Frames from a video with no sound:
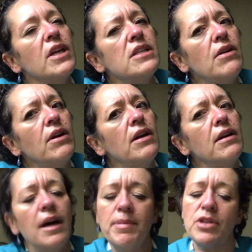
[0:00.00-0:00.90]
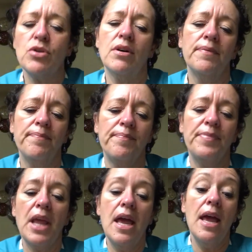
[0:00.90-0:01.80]
Is that right? I'm not sure.
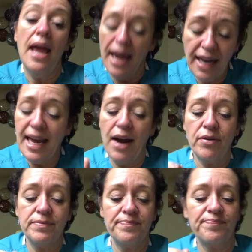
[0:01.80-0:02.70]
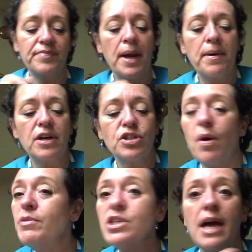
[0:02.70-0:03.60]
Anyhow, so
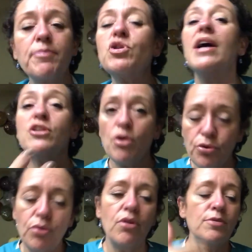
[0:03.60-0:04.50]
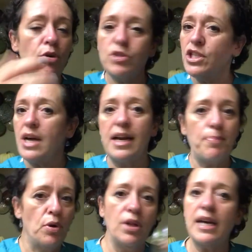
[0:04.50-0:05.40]
I'm trying to go through them, so I'm just kind
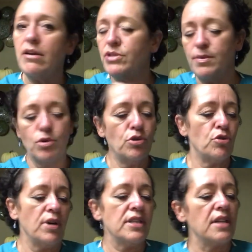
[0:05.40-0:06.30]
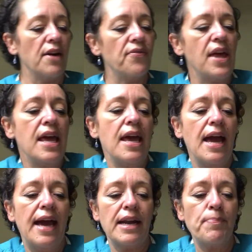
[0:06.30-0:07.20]
of pulling out some Goose Creek stuff.
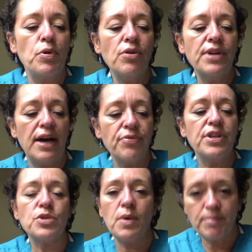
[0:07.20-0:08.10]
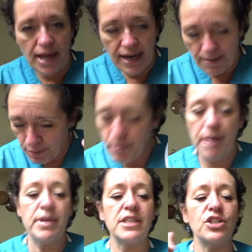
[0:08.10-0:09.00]
And I pulled out this one, Black Amber
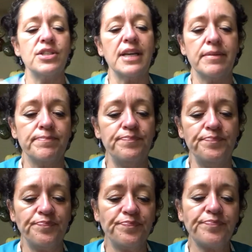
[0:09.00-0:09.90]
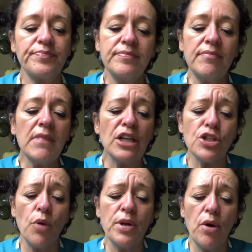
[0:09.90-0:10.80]
Plum, as I just said.
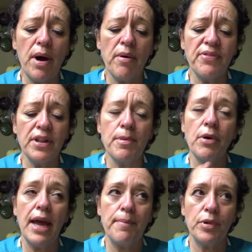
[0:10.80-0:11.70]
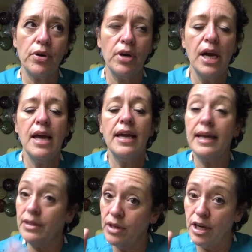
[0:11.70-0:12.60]
So we know how I feel about amber
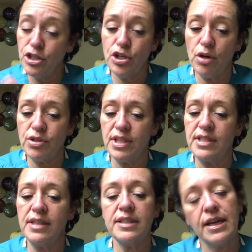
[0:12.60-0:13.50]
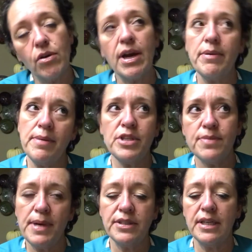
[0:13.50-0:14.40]
in large doses. I was like, okay, well, let me
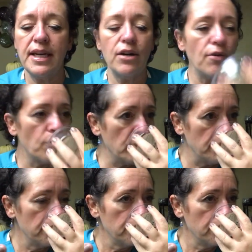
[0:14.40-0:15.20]
just melt it and get it over with.